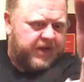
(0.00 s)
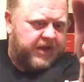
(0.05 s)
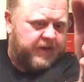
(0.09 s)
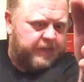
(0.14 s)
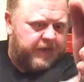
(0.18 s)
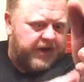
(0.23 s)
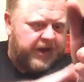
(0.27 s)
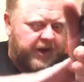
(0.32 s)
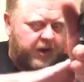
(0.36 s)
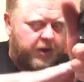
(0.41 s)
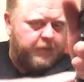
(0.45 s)
to keep
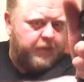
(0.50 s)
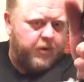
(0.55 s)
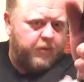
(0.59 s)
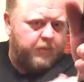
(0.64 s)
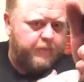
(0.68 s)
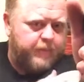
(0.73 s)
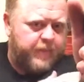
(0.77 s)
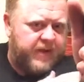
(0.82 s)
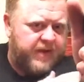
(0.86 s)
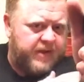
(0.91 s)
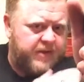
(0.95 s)
my elbow
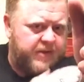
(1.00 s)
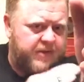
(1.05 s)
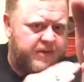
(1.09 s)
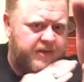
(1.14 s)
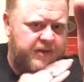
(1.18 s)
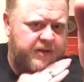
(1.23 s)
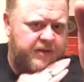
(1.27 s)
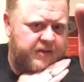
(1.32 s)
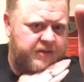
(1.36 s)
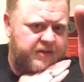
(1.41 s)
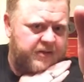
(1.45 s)
bent
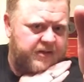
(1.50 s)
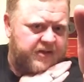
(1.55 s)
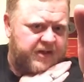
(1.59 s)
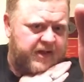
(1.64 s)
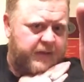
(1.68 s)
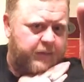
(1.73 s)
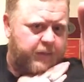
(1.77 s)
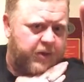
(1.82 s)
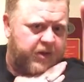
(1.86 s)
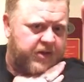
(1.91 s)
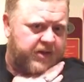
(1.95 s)
the
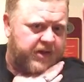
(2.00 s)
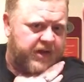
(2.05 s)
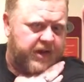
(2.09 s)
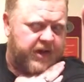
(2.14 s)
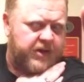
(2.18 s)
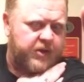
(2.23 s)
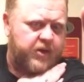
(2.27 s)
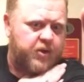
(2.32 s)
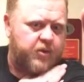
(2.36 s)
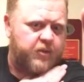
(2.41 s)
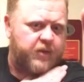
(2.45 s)
same way that
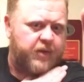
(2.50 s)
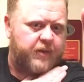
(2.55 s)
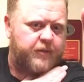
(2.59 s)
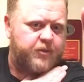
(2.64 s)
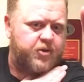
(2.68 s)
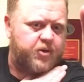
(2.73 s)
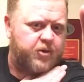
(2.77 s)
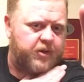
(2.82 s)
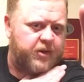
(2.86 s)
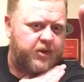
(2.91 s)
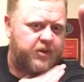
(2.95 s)
I do when I'm
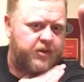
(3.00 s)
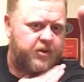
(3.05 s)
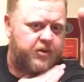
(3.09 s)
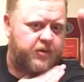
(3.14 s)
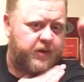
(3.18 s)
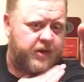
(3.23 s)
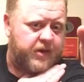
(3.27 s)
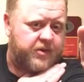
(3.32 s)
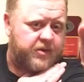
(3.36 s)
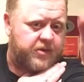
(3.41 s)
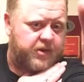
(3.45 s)
shooting 2
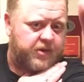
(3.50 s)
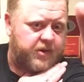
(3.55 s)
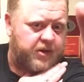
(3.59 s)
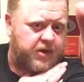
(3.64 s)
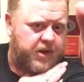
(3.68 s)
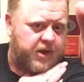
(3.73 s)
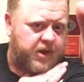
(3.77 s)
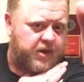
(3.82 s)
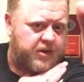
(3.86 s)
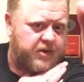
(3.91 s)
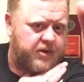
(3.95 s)
hands on the
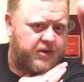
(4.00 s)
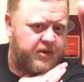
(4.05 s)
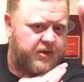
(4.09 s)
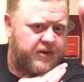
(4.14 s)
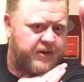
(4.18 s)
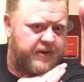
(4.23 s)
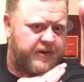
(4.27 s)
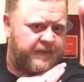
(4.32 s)
gun.